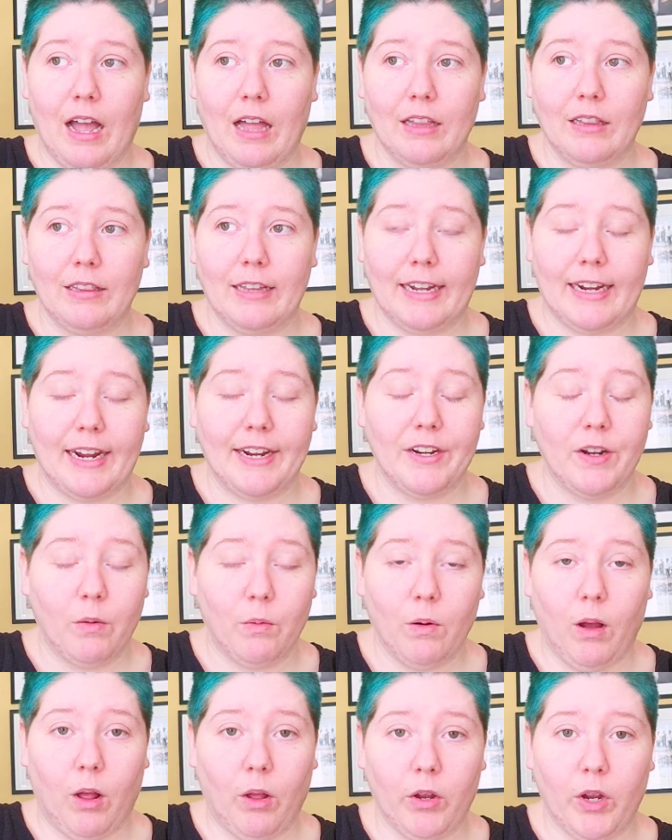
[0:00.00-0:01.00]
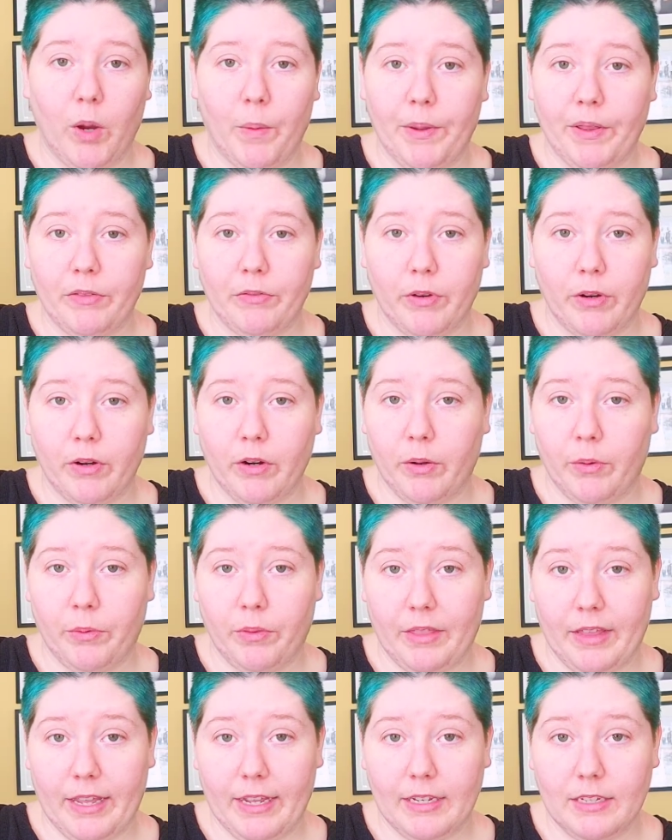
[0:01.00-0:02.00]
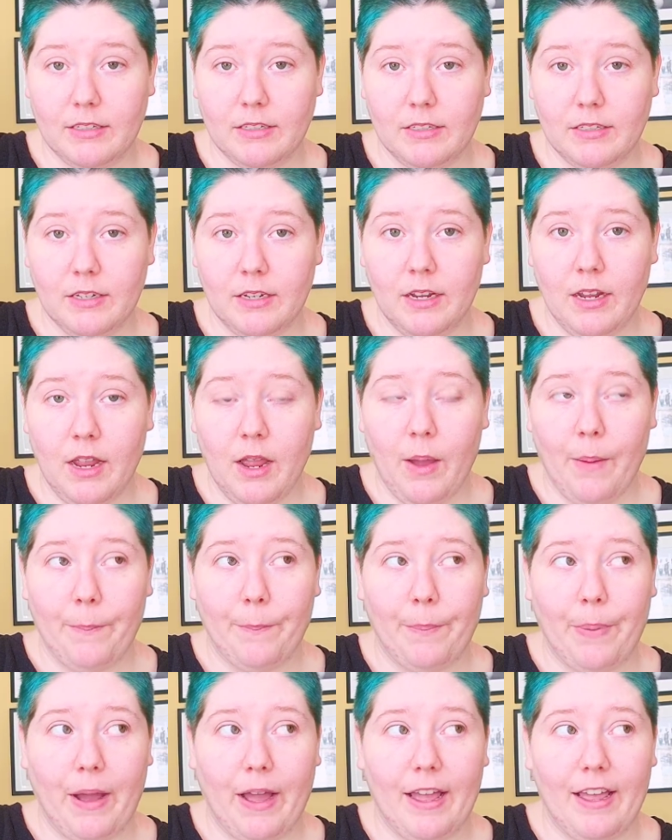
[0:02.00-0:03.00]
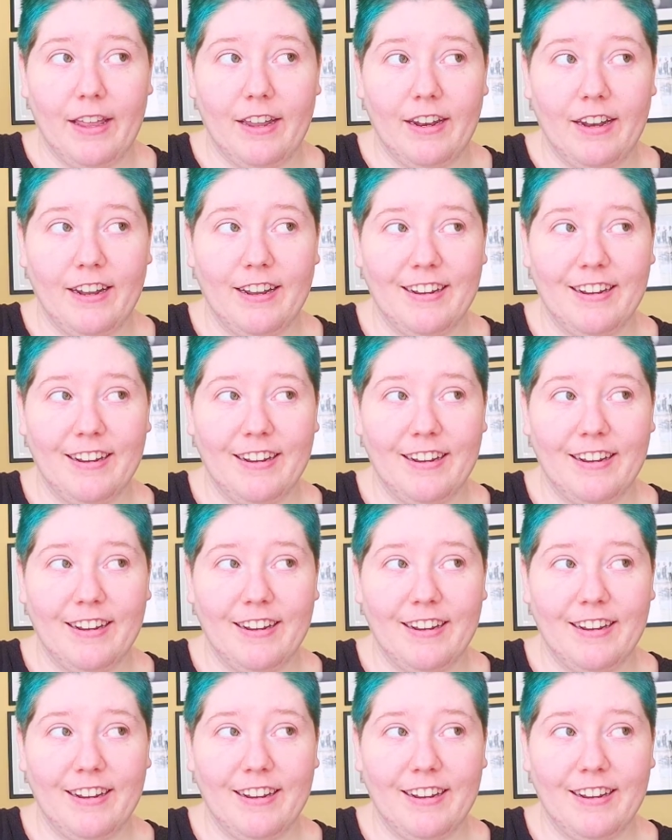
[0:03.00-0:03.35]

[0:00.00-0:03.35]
Like, I know we're all going through our own things, but